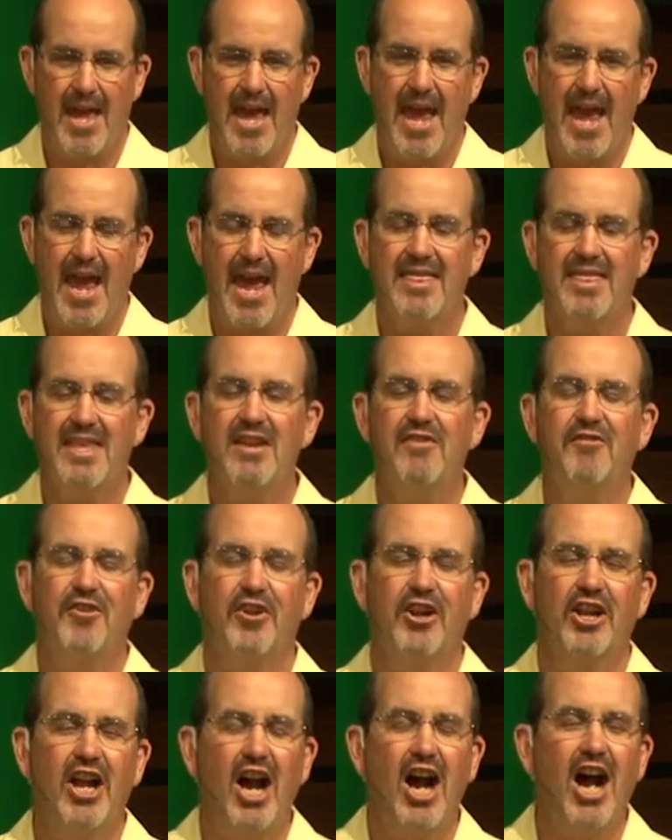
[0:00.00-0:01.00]
and then for
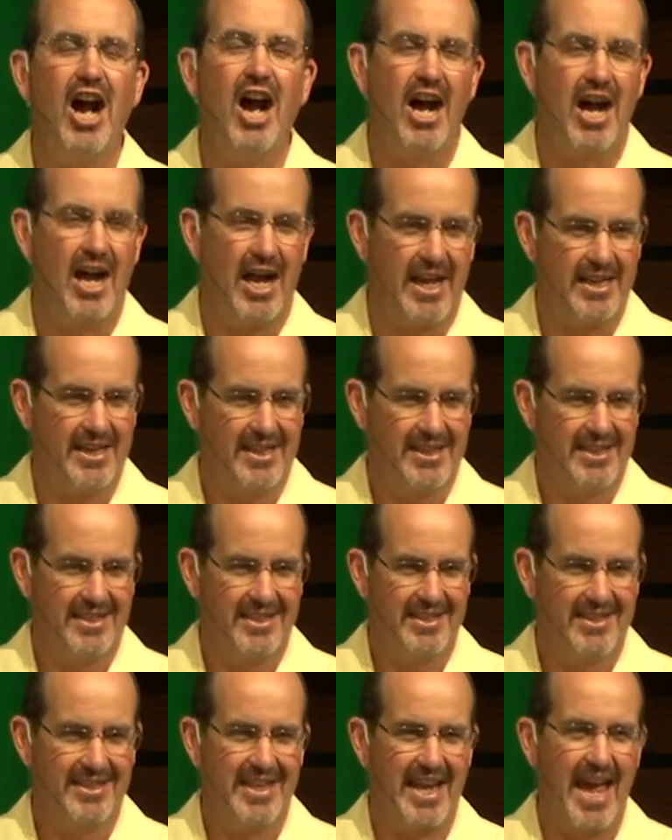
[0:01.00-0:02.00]
God
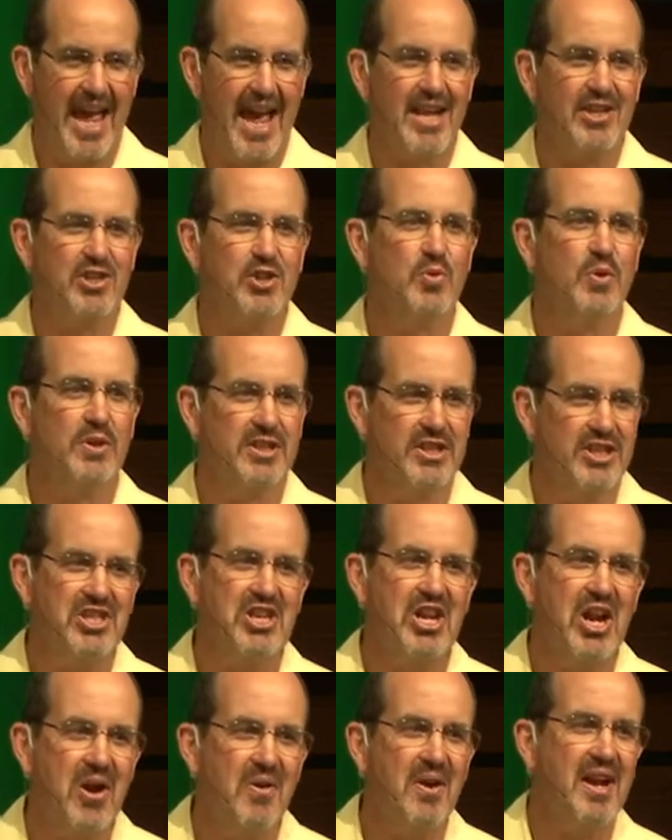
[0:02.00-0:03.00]
to ask what
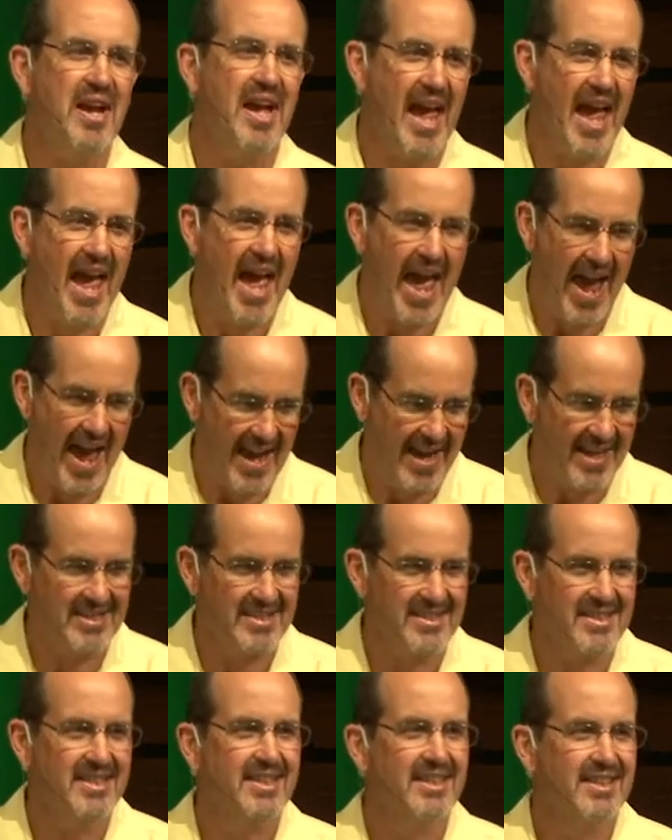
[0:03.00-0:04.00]
Sarah
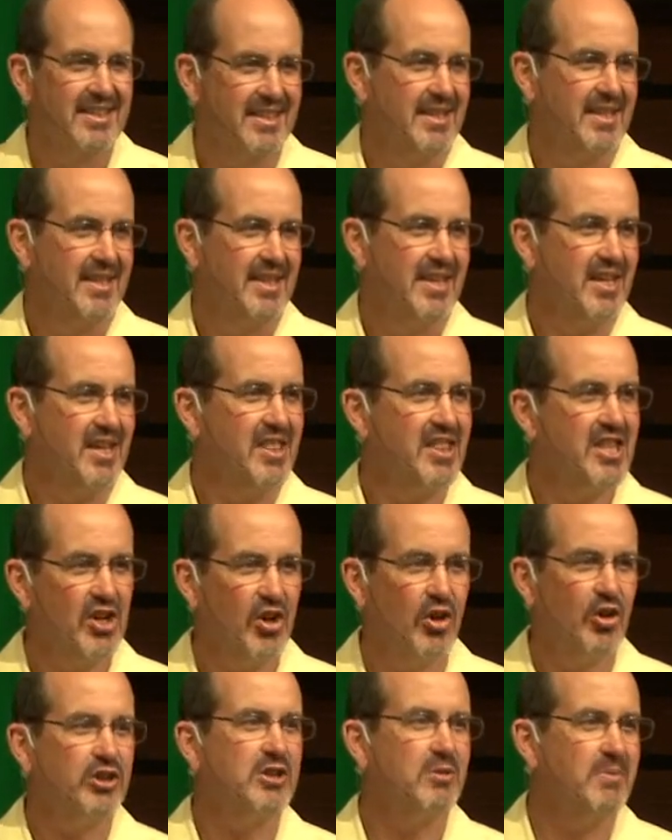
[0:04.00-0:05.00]
asked, the
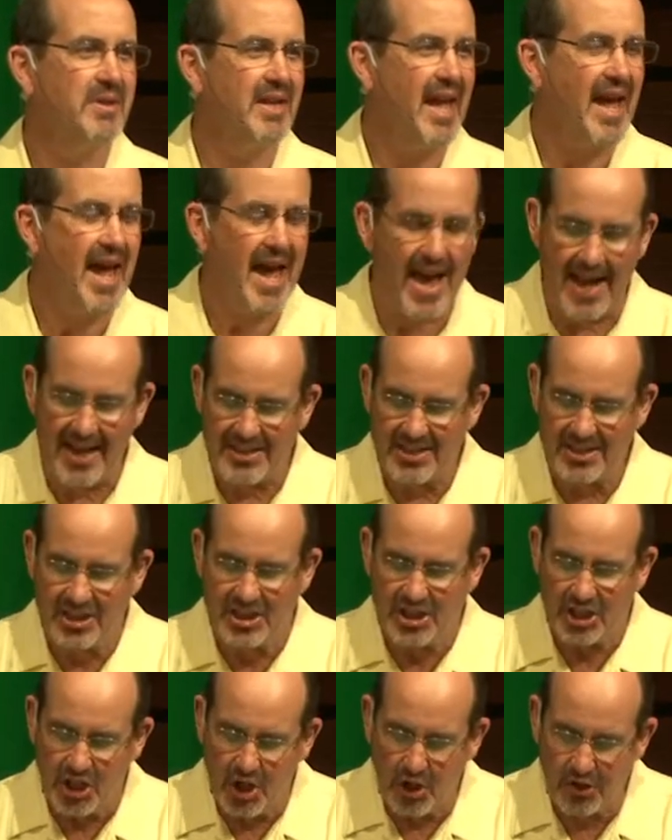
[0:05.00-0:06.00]
ultimate ask,
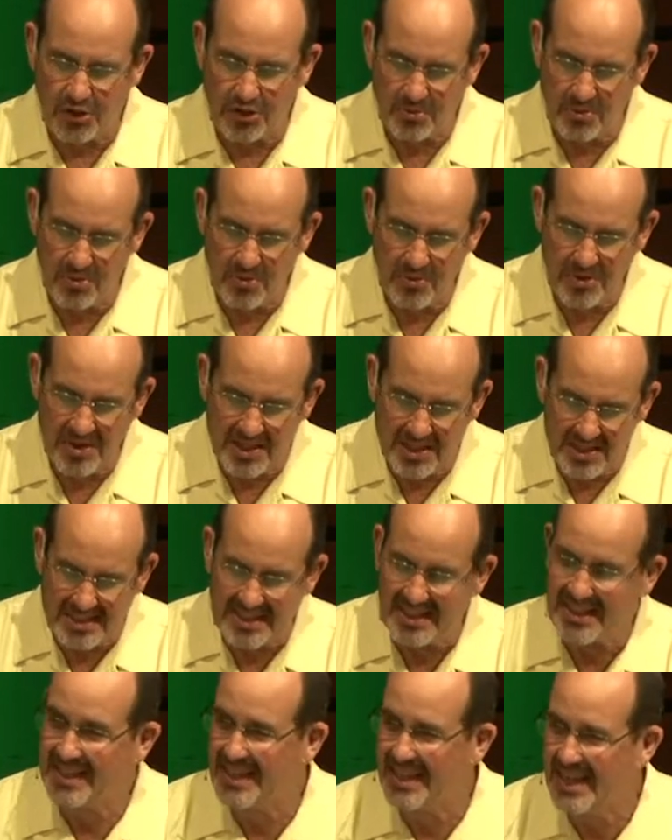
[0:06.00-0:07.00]
to go through this
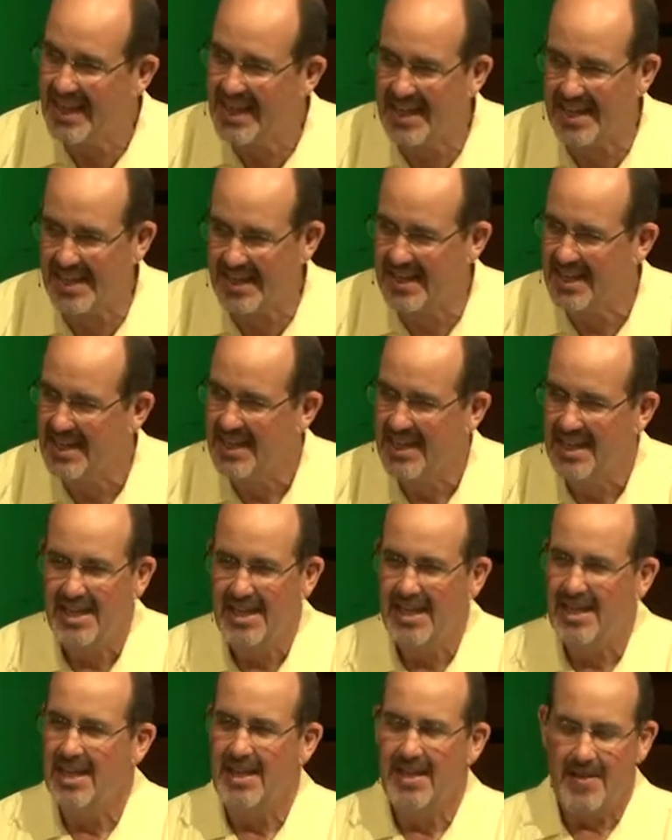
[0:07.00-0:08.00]
again
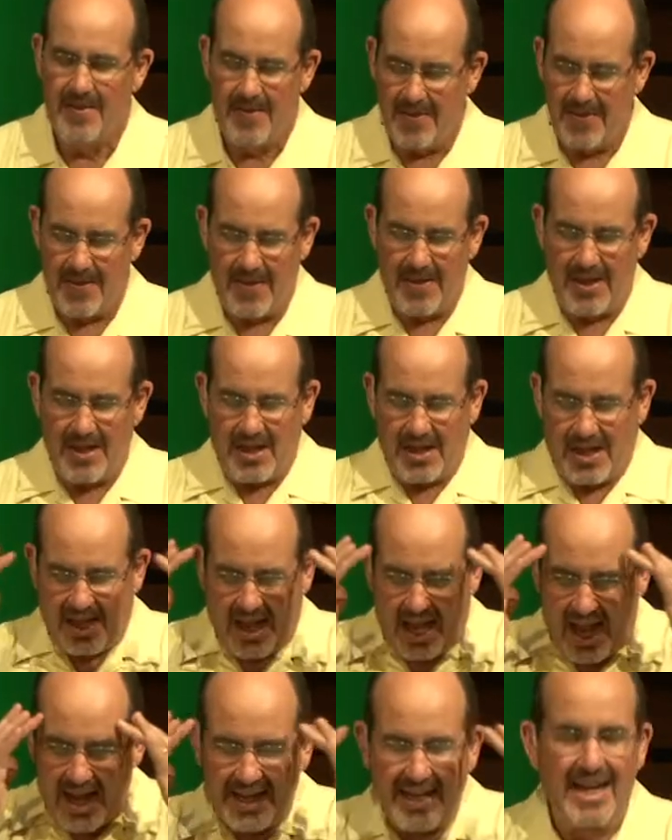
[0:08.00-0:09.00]

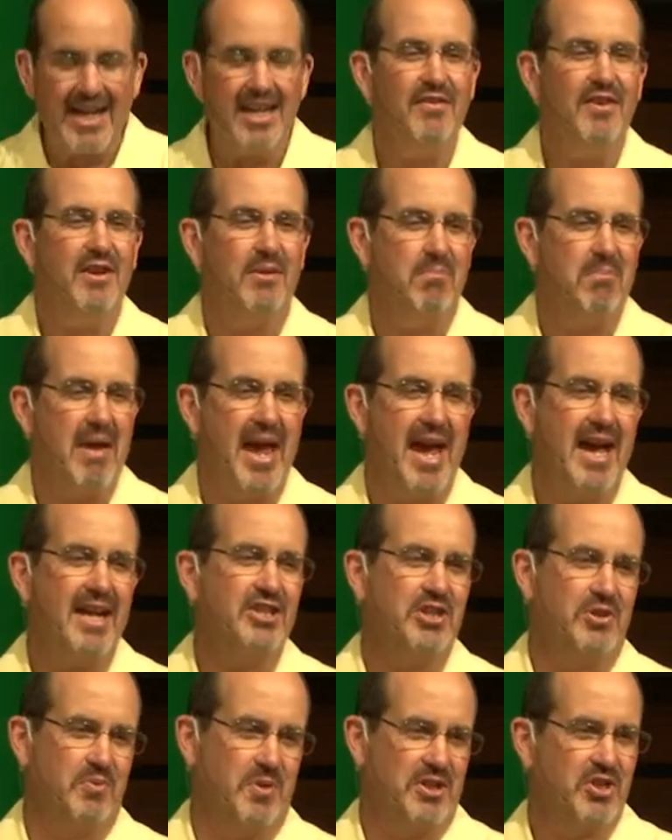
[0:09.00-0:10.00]
I can't even
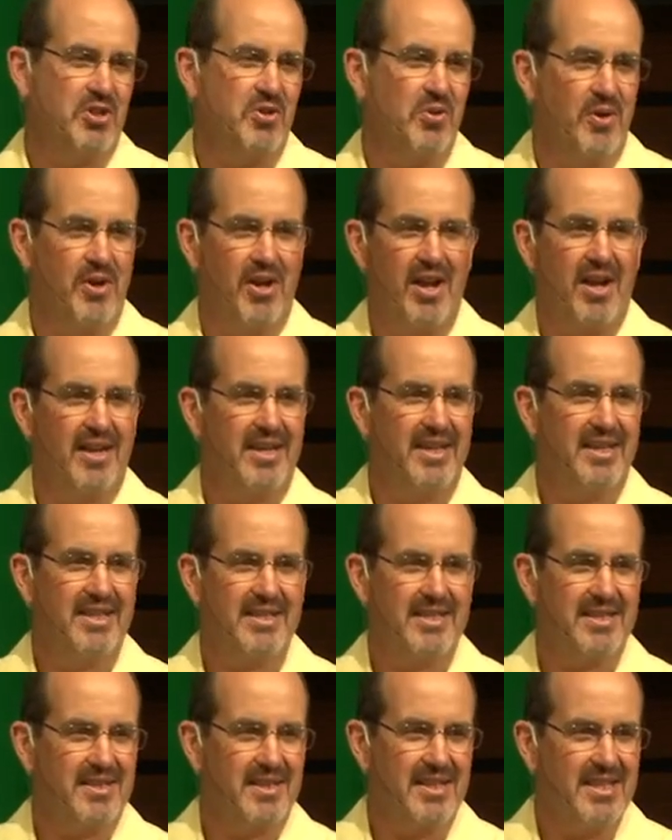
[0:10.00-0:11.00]
imagine what's going on in
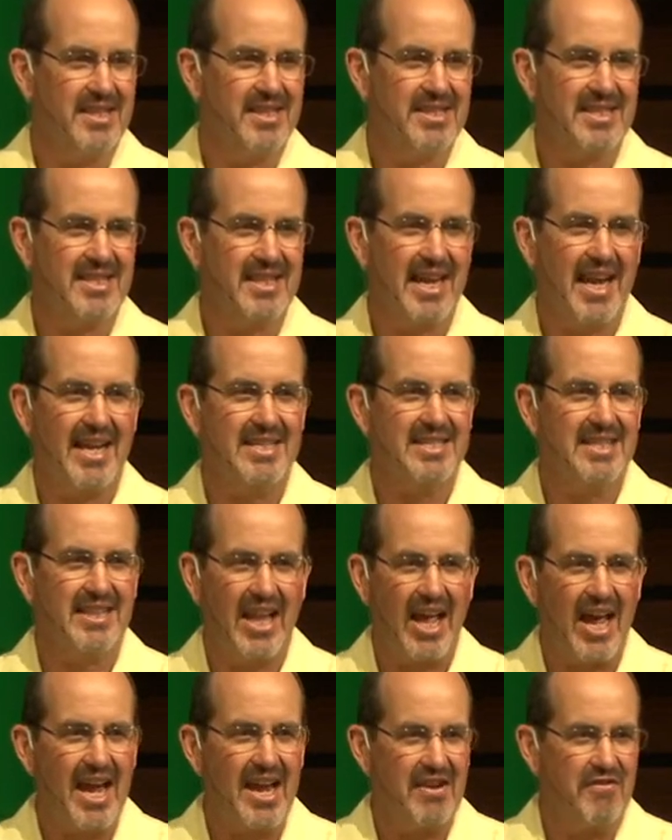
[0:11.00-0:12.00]
his, in his the guy's
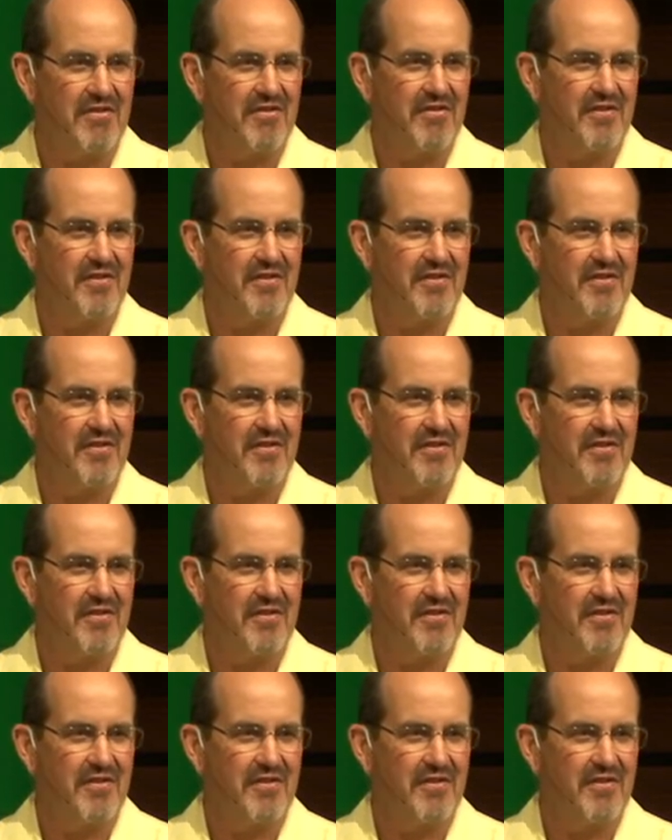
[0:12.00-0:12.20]
life.